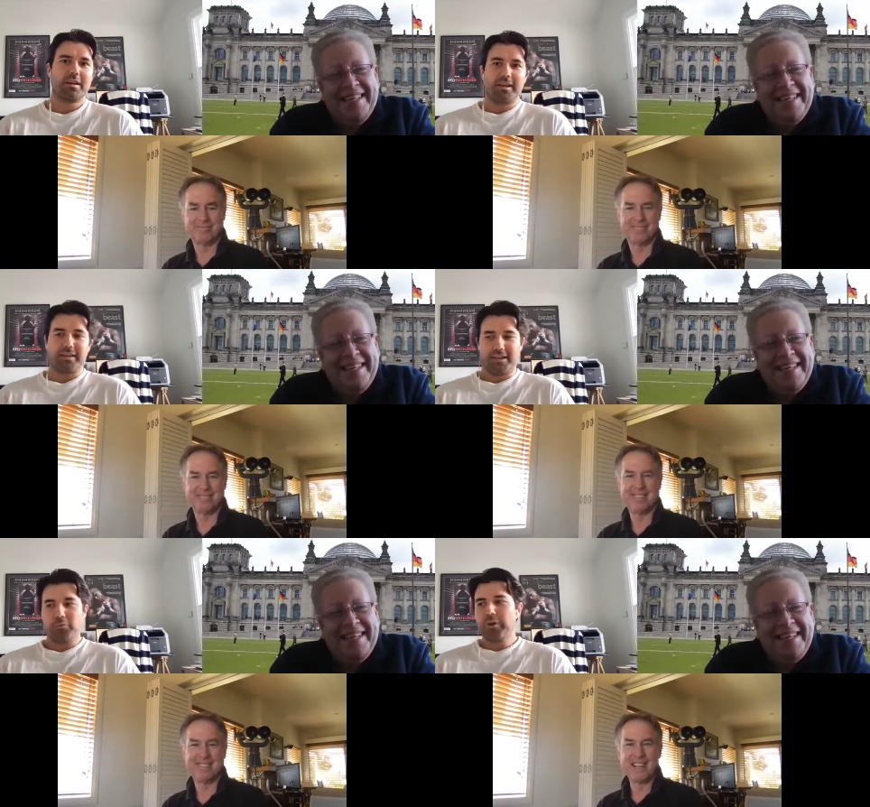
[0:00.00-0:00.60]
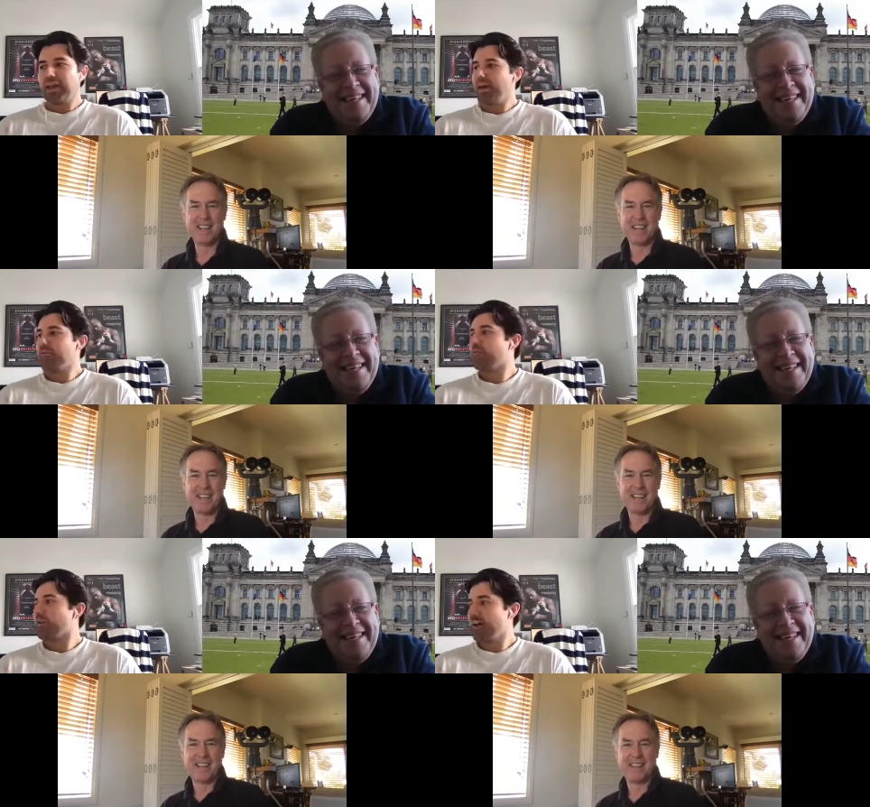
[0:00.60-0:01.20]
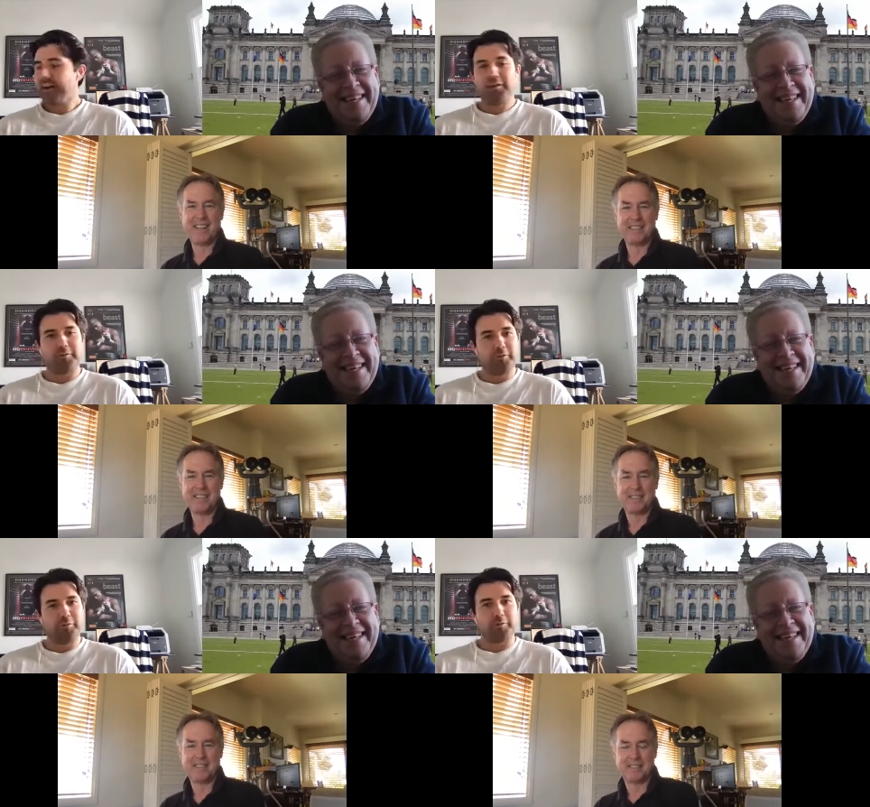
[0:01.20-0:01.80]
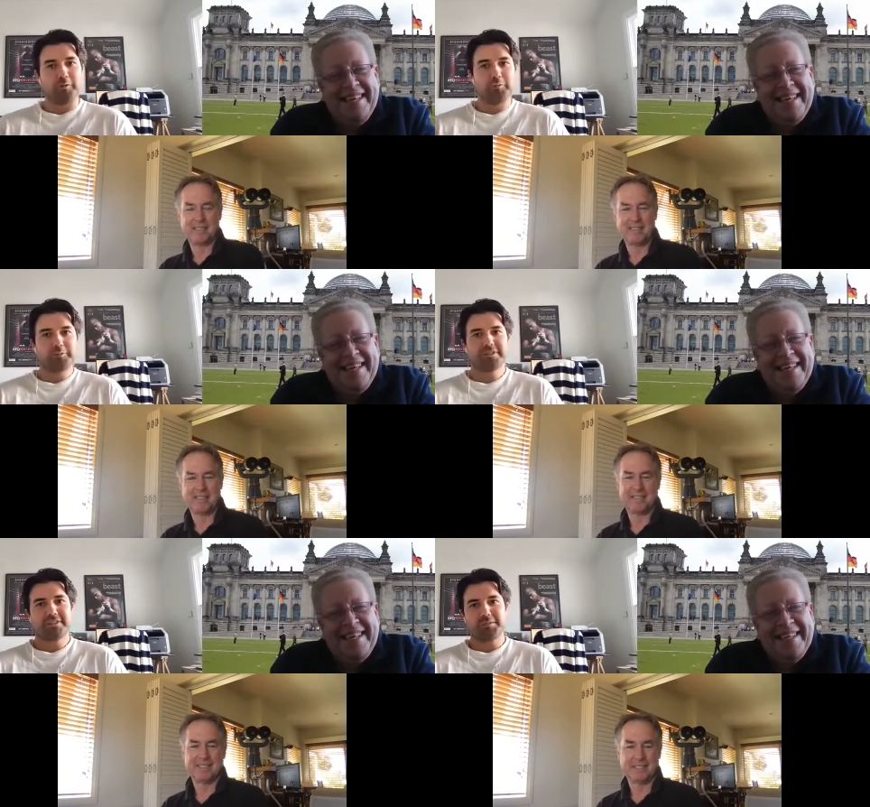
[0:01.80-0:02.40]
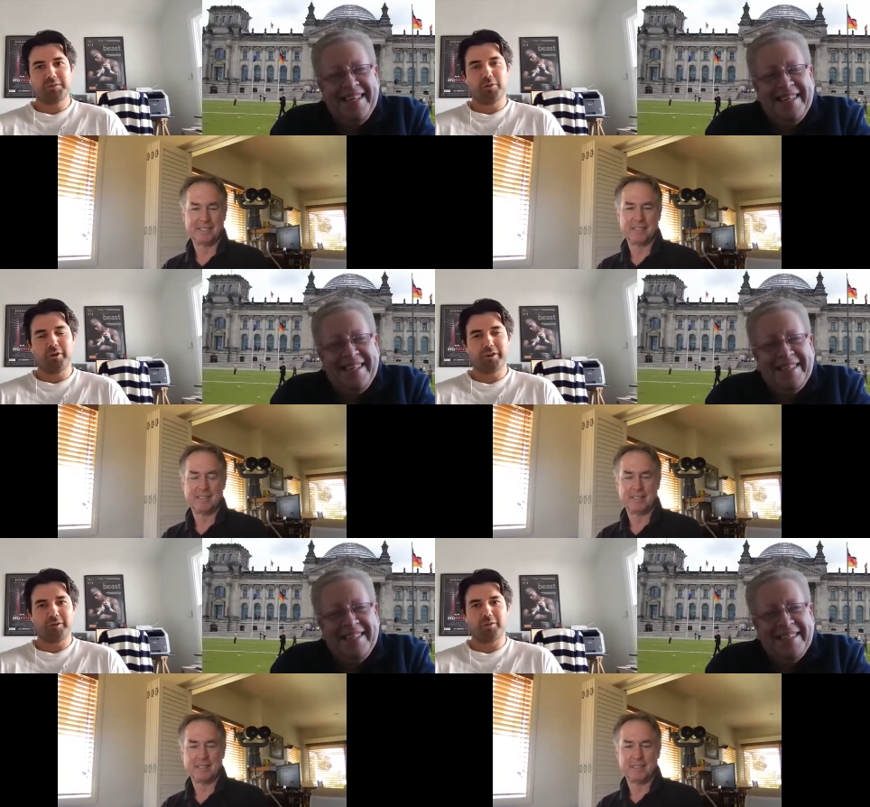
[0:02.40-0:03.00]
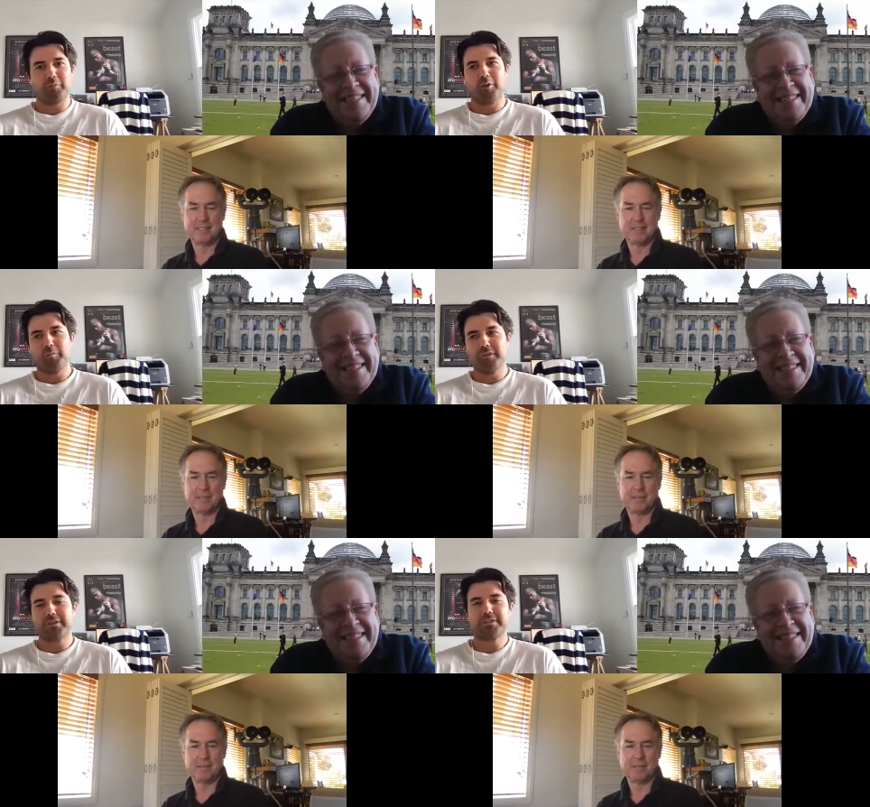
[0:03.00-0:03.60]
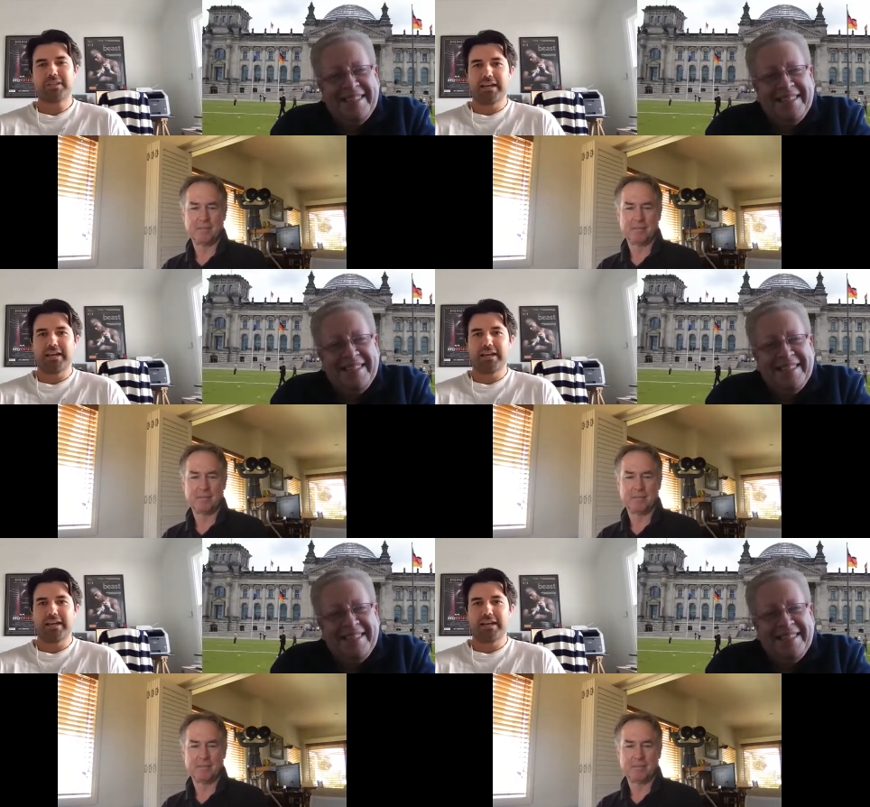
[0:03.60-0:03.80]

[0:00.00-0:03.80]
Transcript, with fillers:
Speaker 1: Yeah, we have uh, a few films that we're working on at the moment.